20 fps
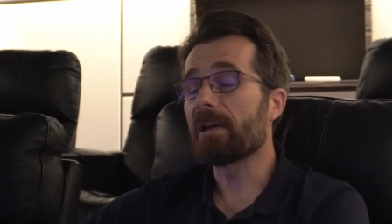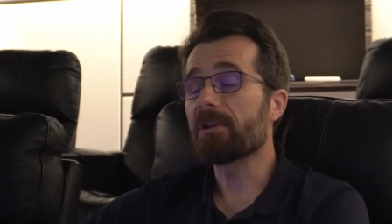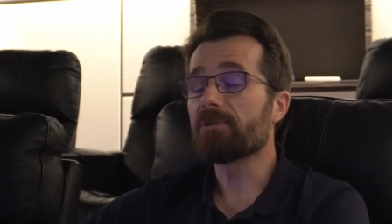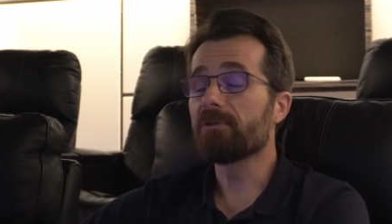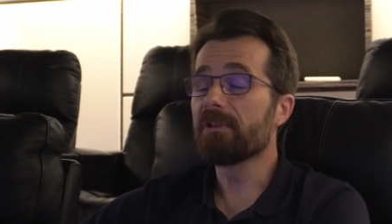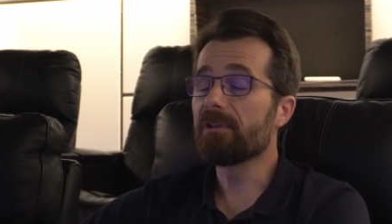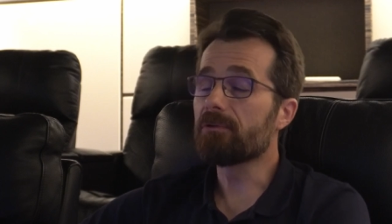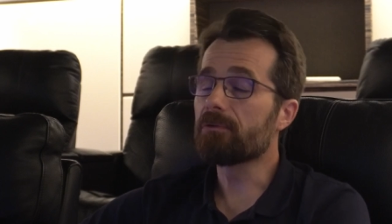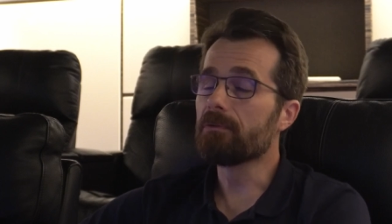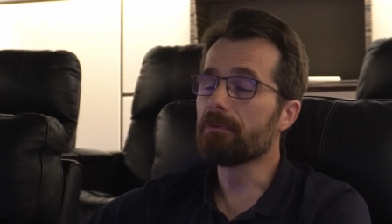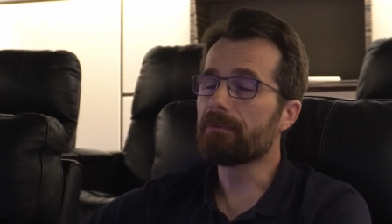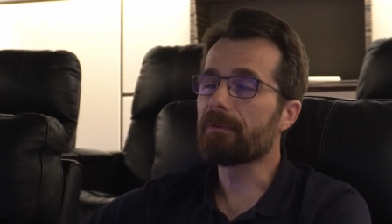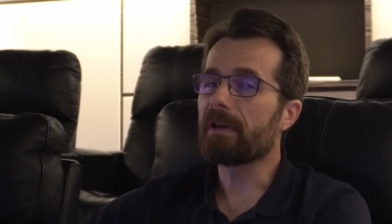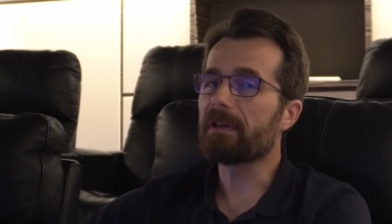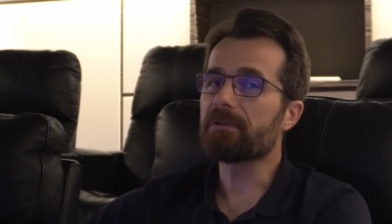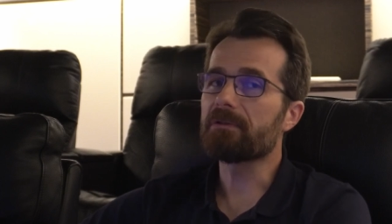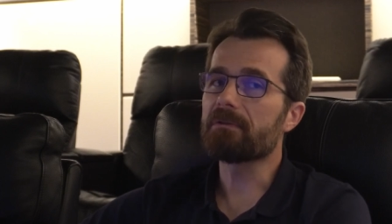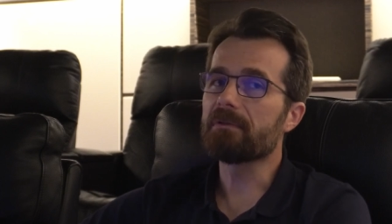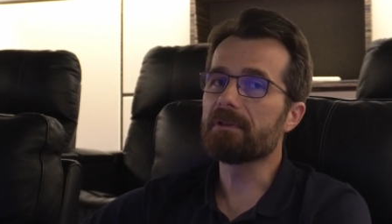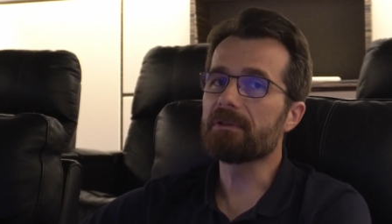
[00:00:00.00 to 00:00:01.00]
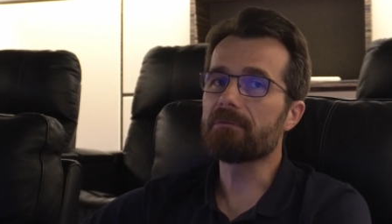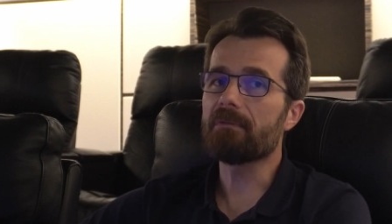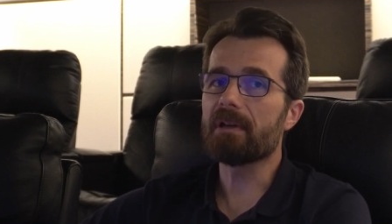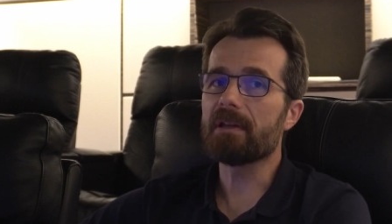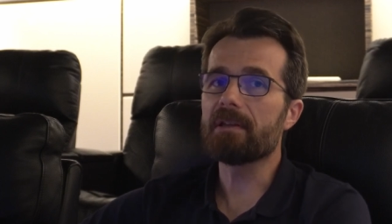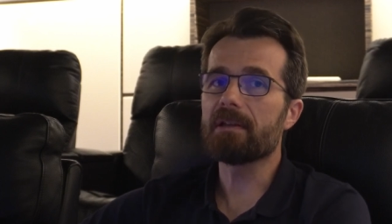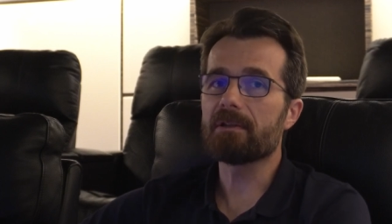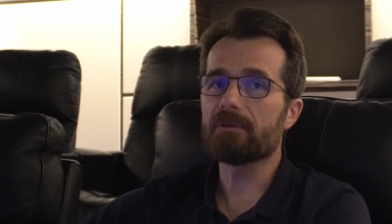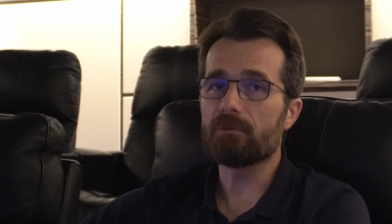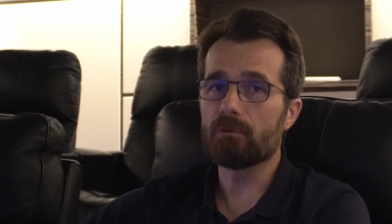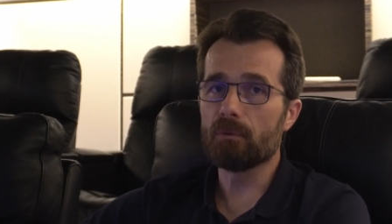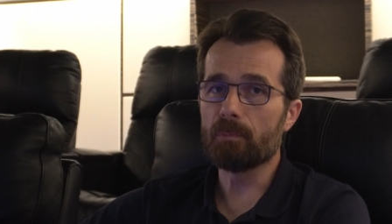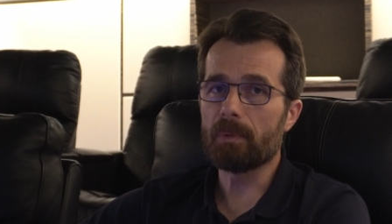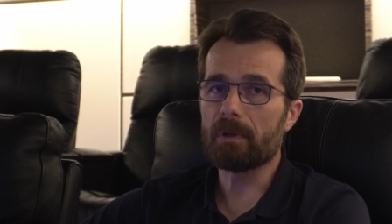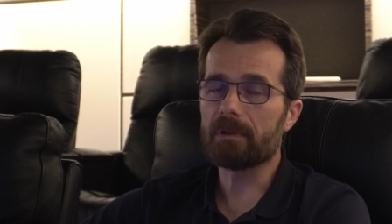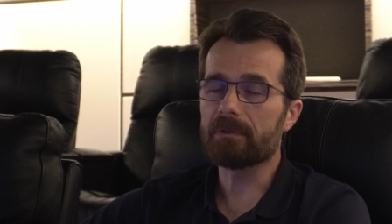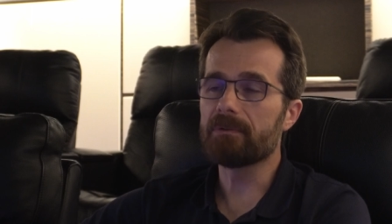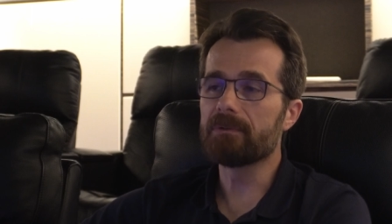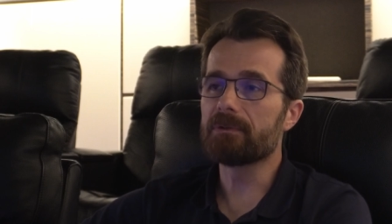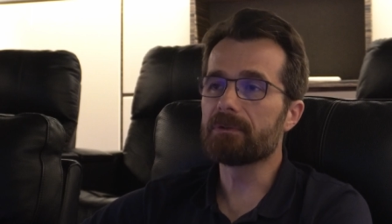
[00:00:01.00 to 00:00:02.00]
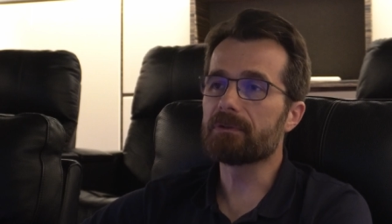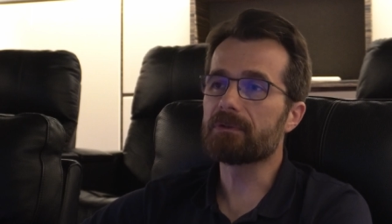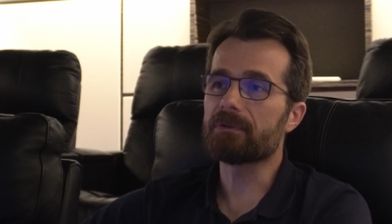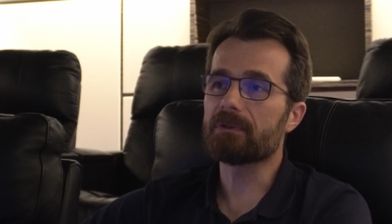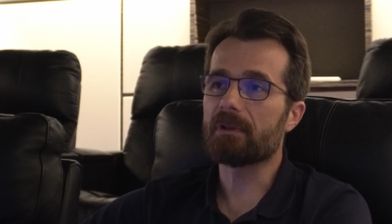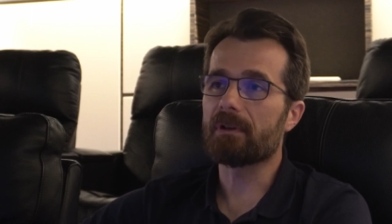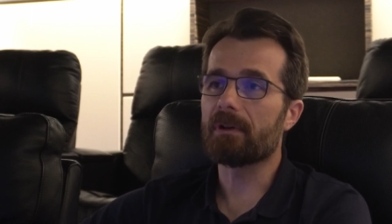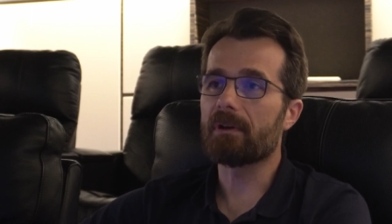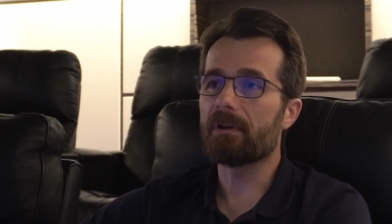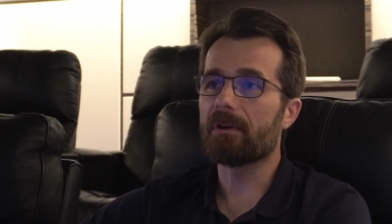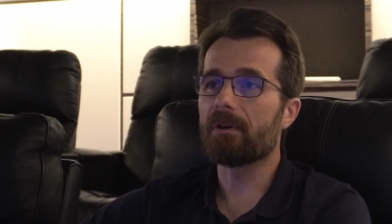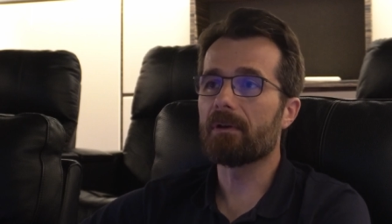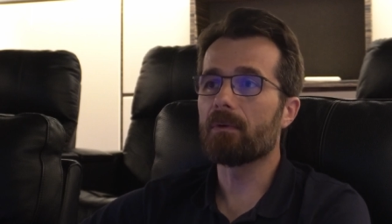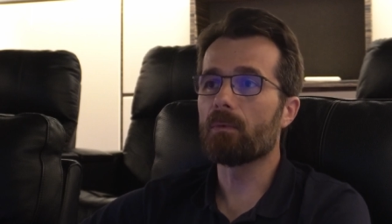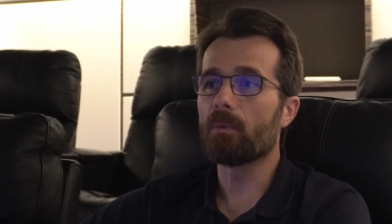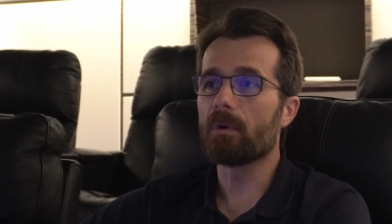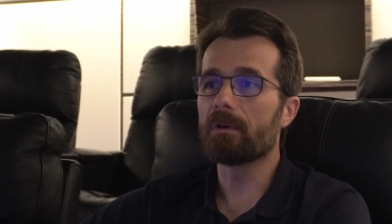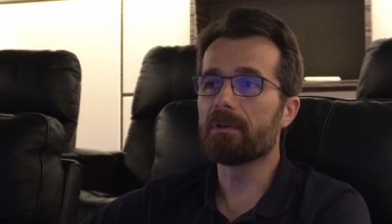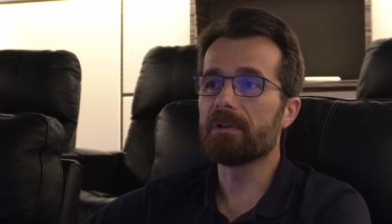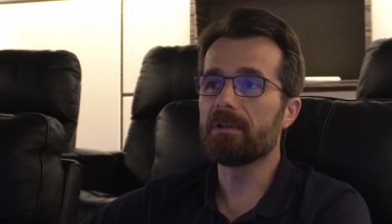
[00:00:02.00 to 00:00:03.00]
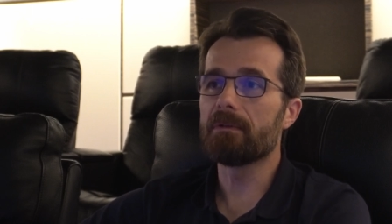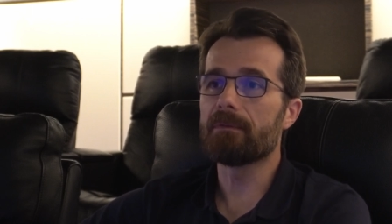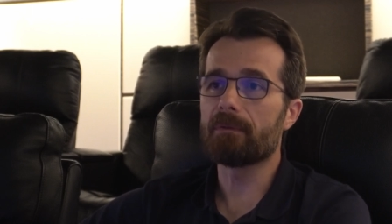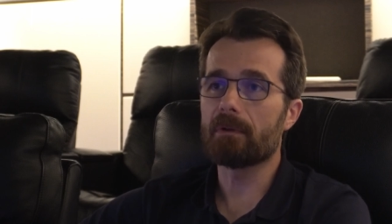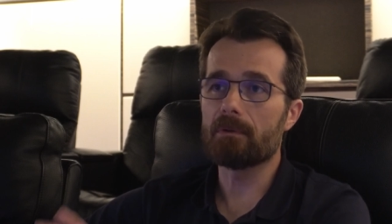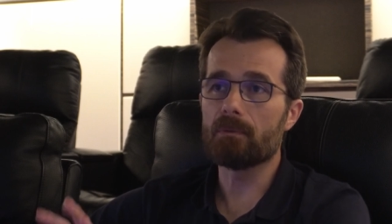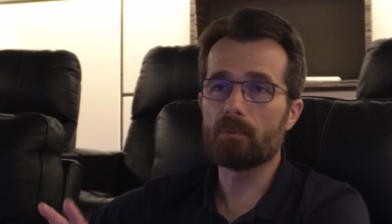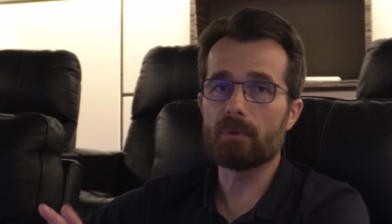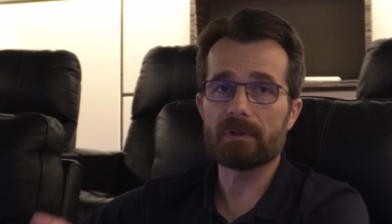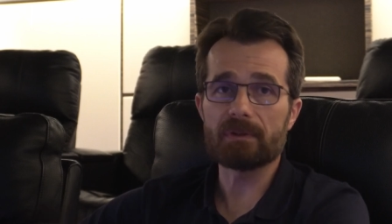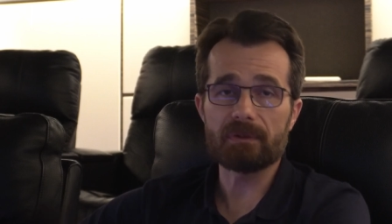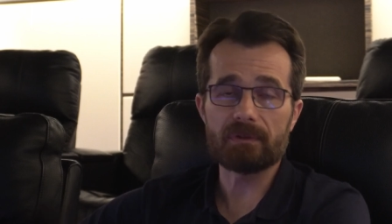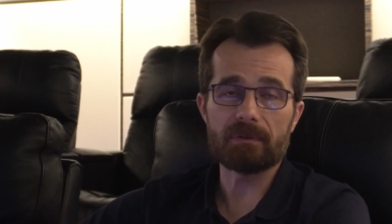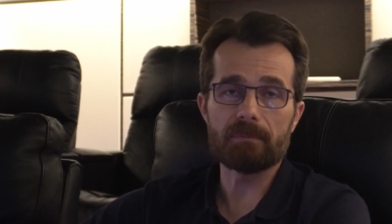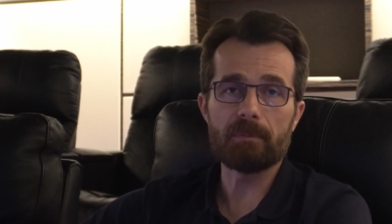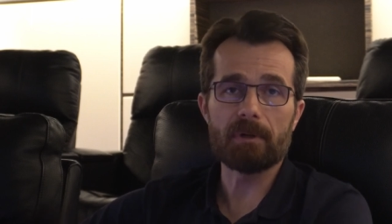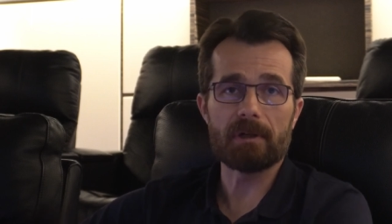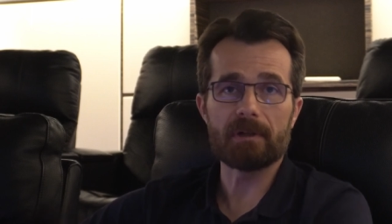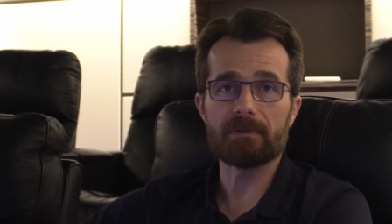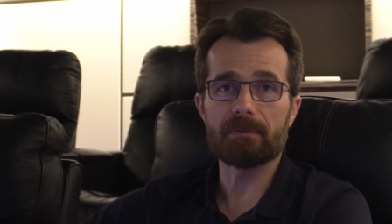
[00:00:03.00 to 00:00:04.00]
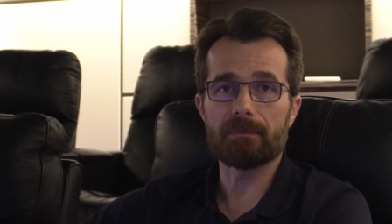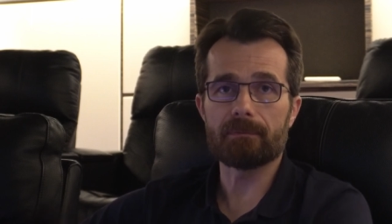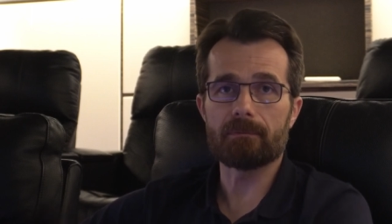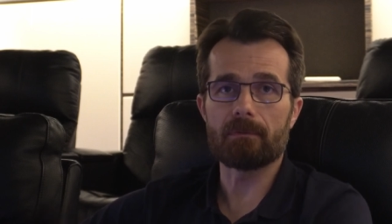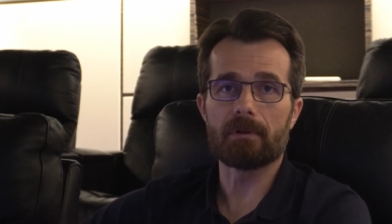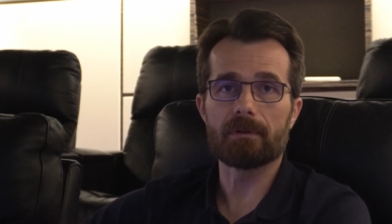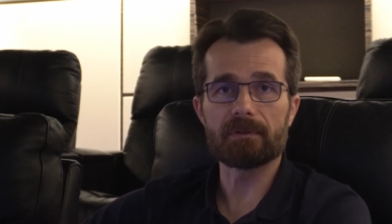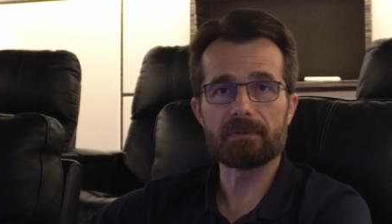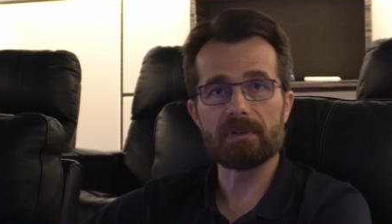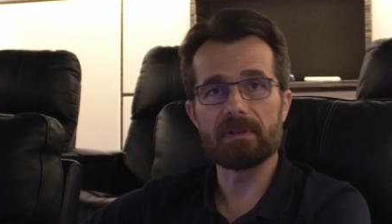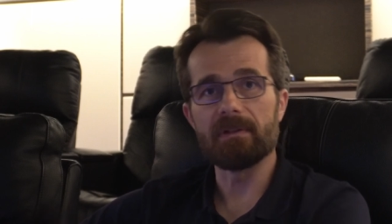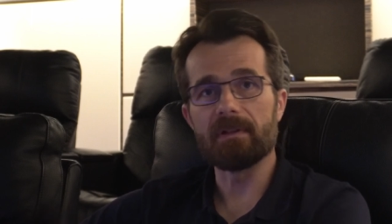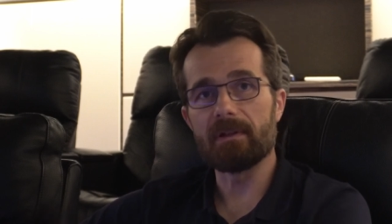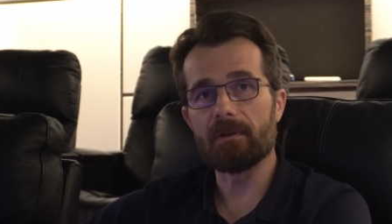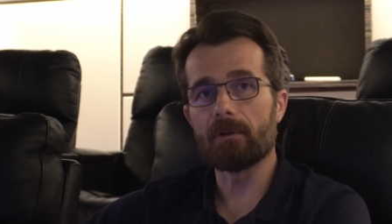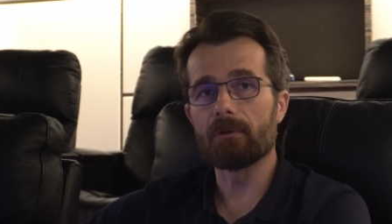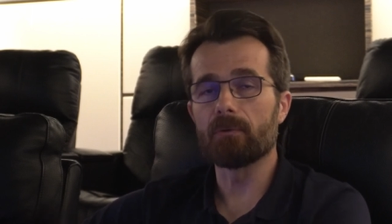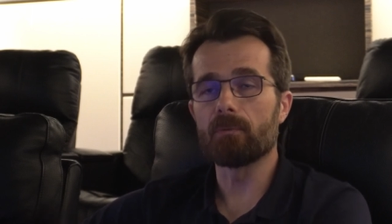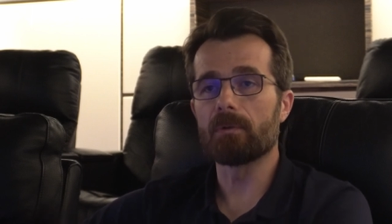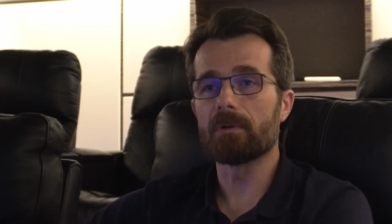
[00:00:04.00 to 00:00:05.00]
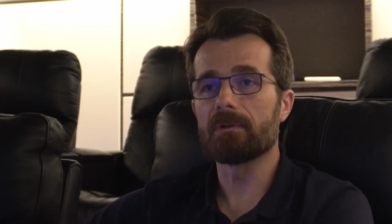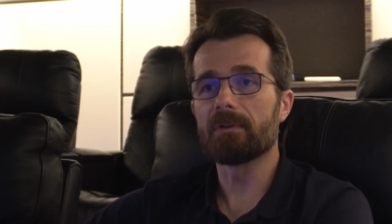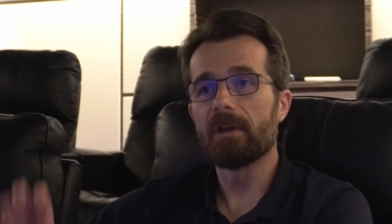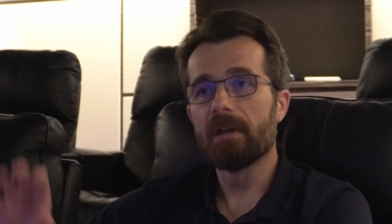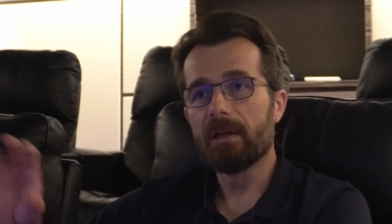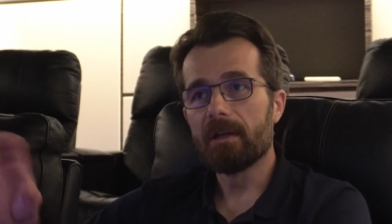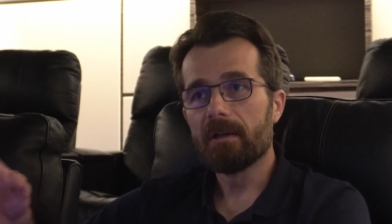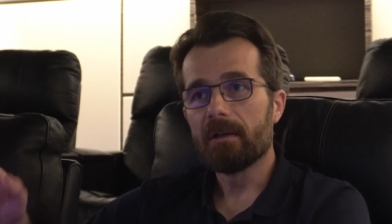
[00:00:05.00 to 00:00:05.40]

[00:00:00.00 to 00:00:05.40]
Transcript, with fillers: actually two factories right now, two partners, uh, uh, one in the very west part of France and another one